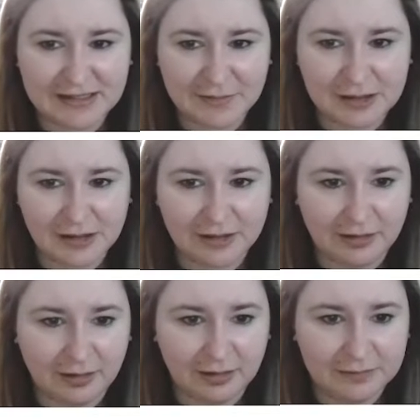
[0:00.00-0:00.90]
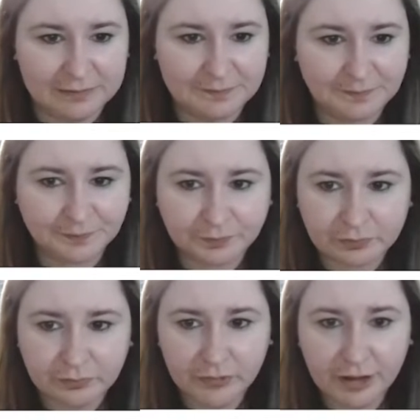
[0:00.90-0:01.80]
that seems a little
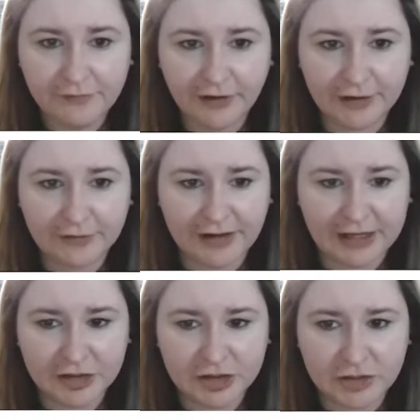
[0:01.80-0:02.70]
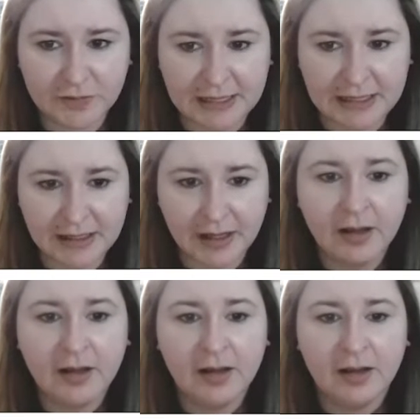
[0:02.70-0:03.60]
far-fetched to
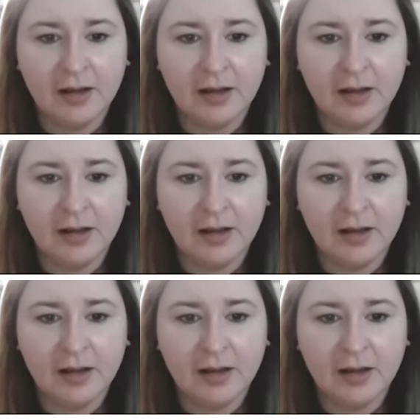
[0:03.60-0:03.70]
me.